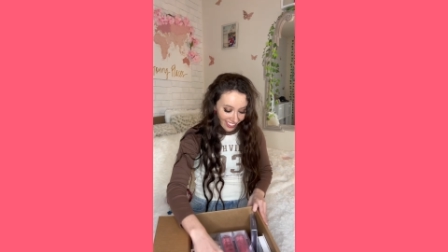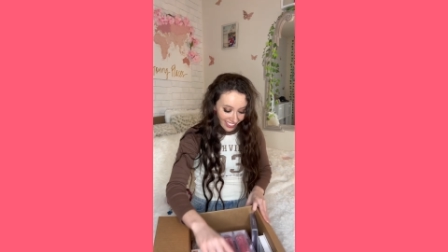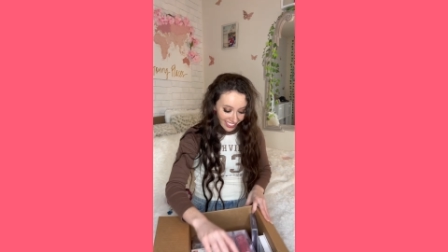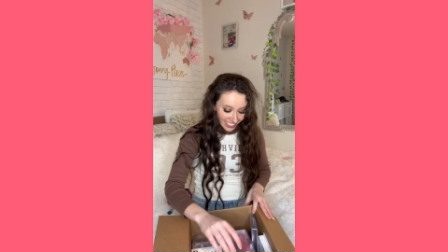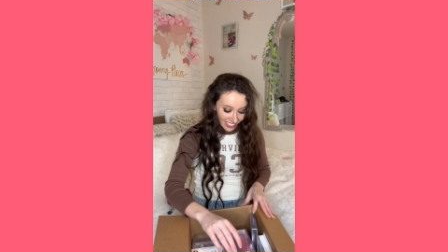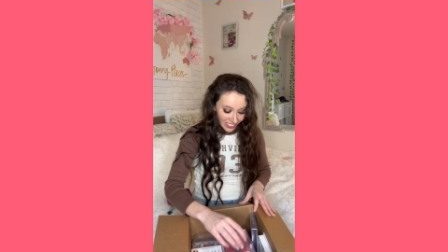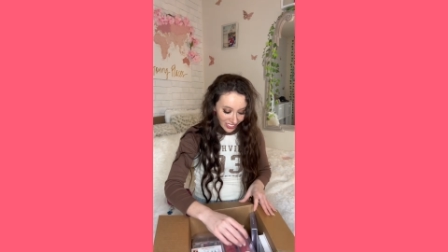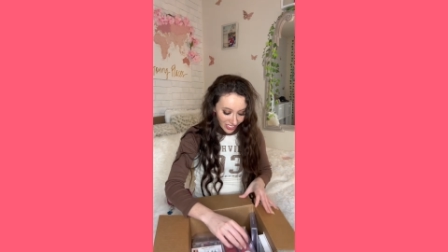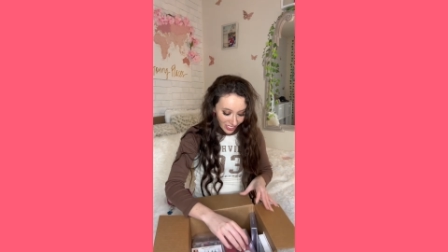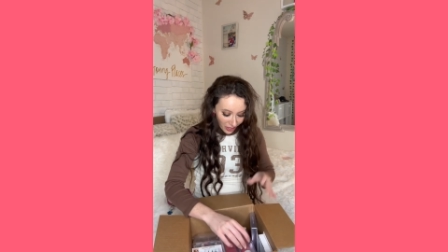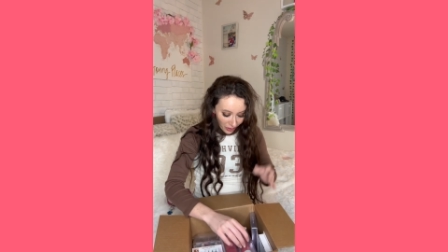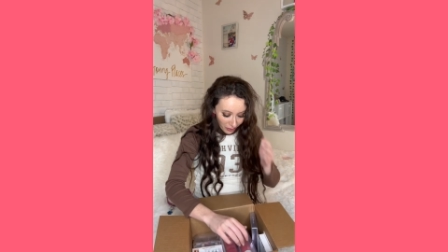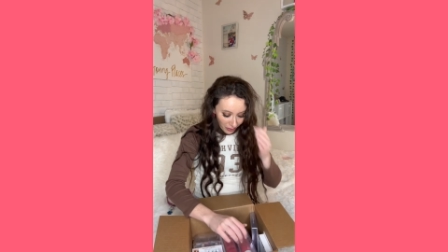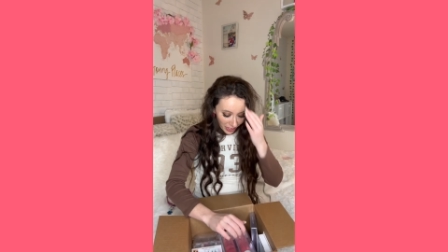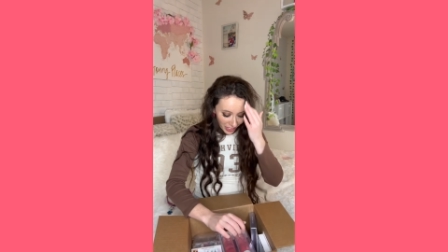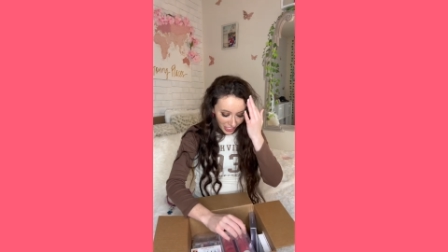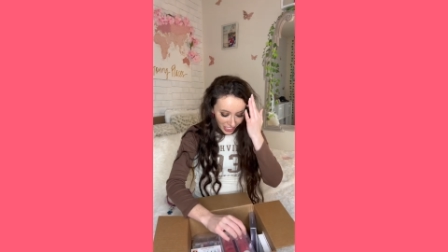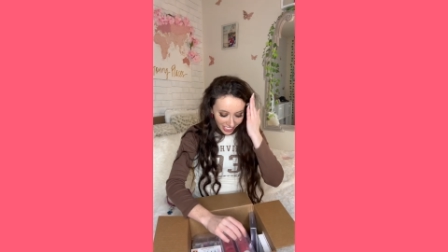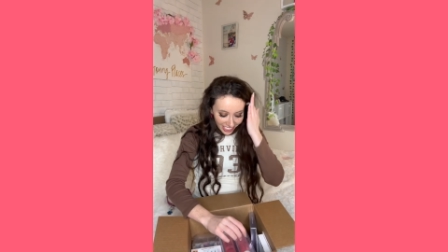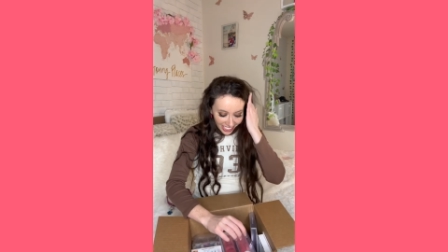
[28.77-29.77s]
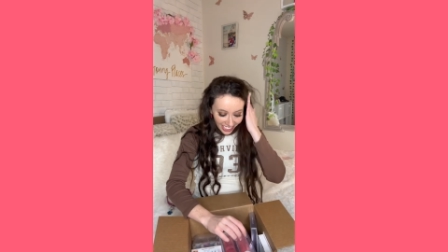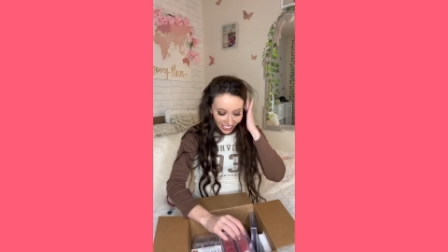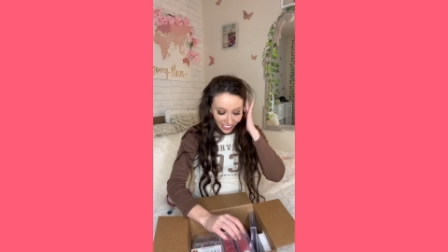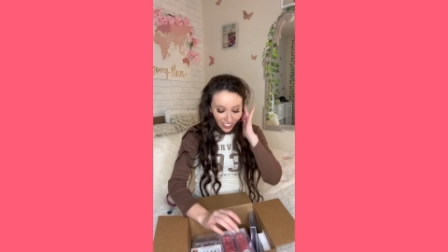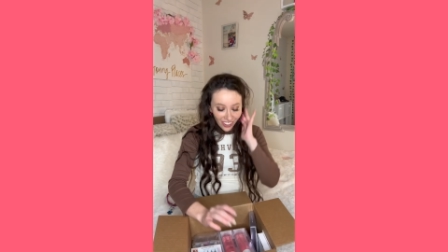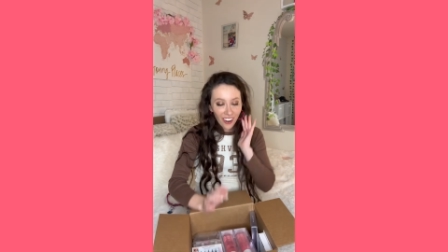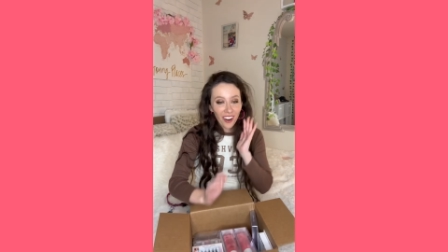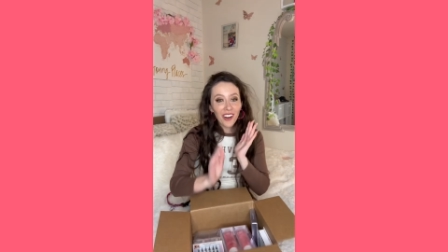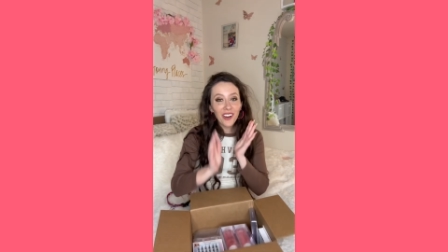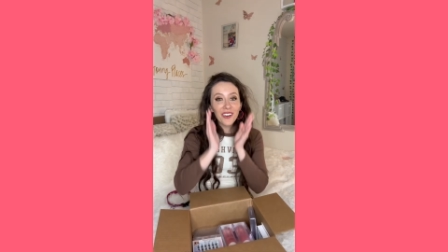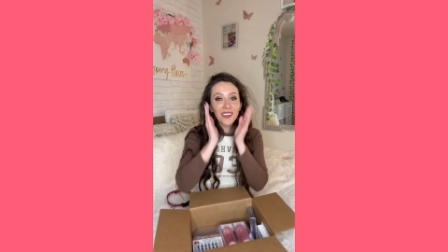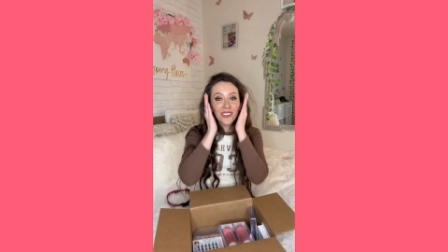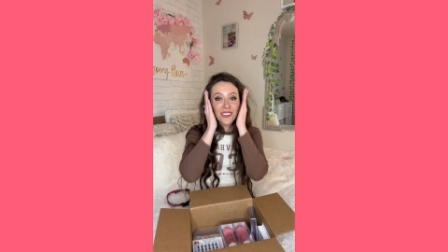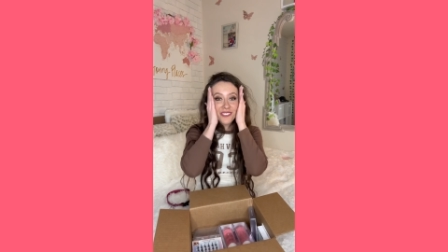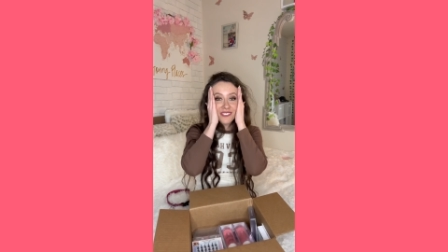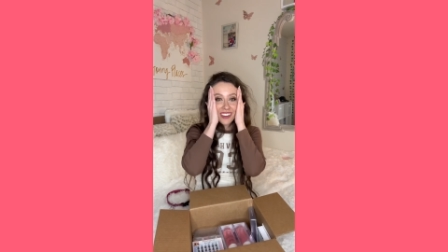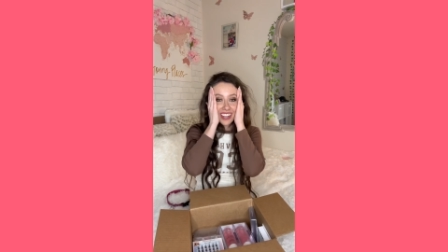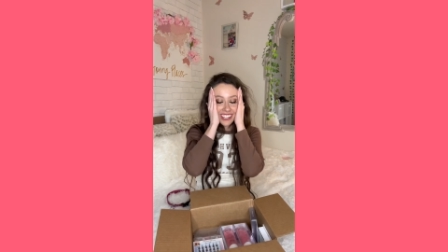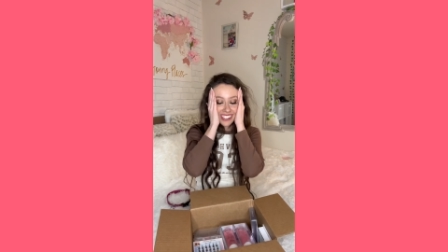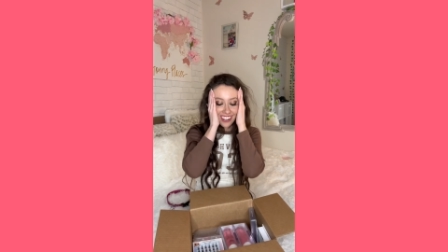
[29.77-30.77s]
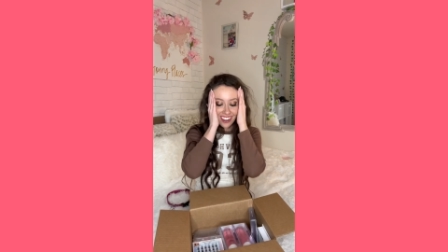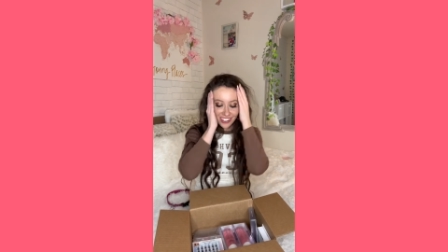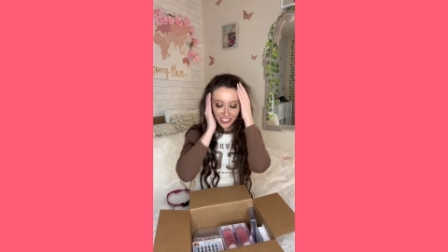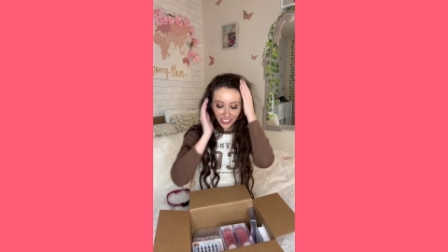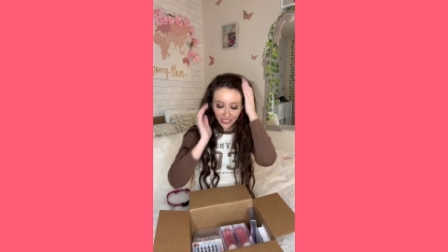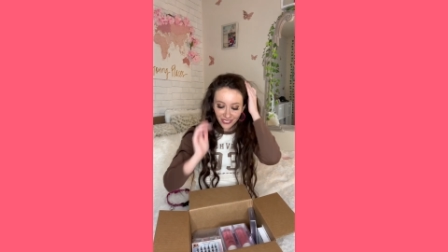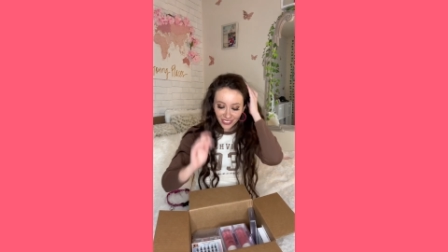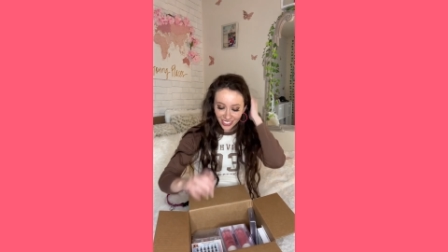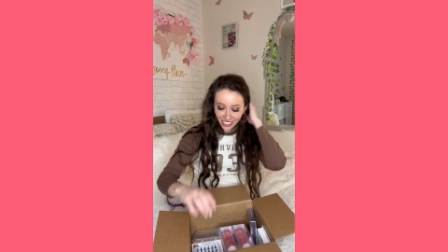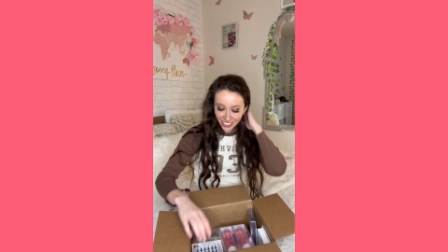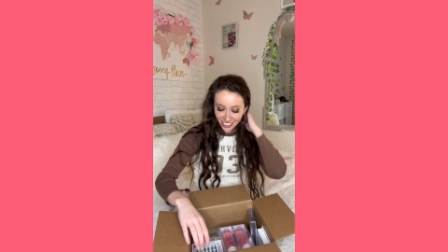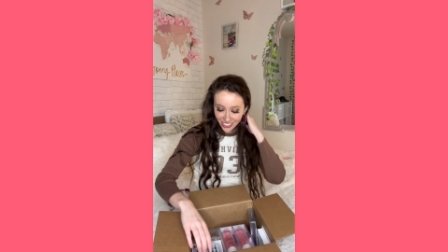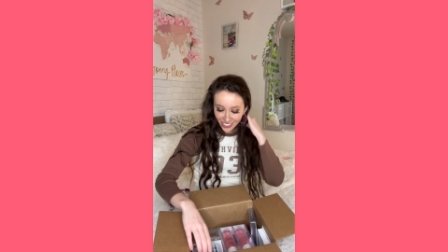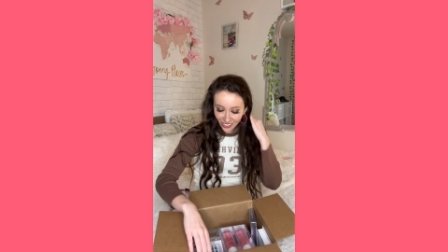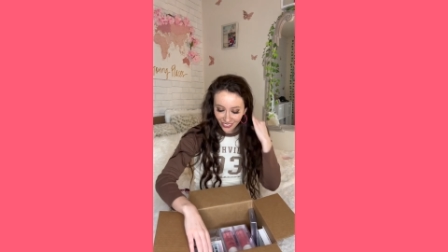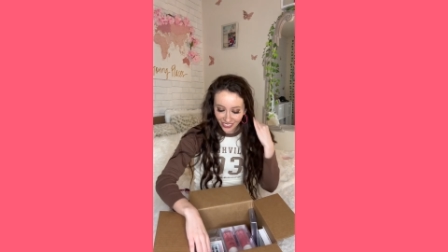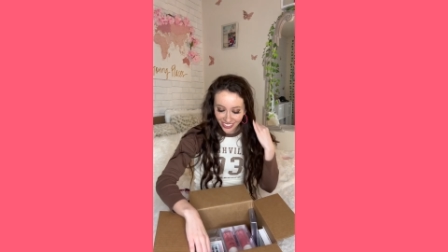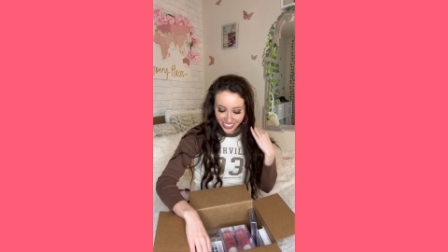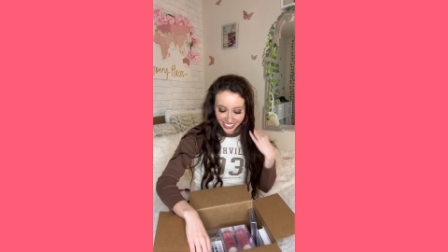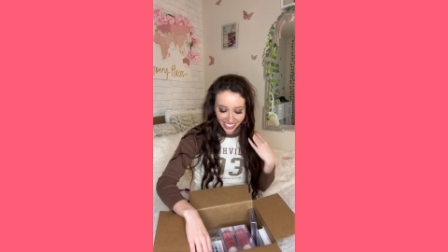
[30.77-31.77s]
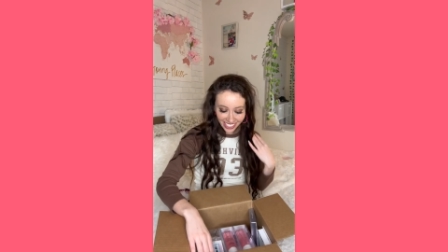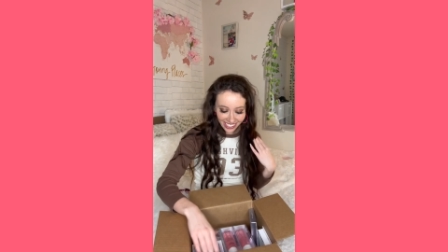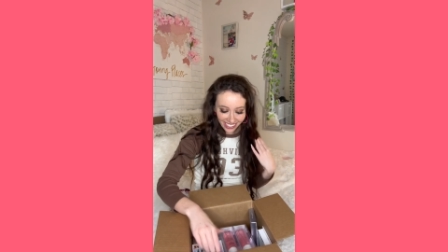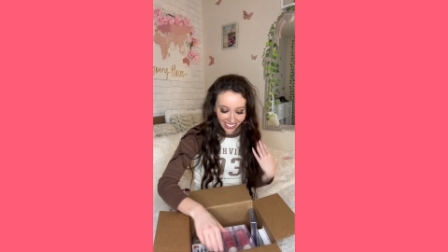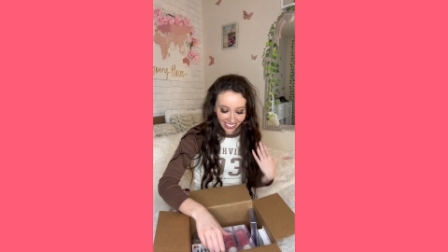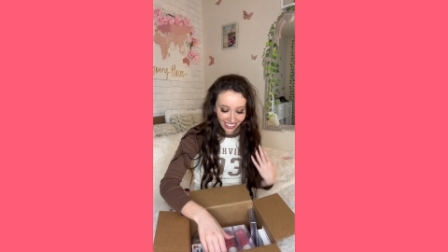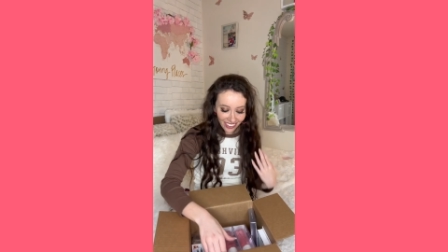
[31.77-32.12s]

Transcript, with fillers: there's so much in here. Oh my gosh, I'm so excited.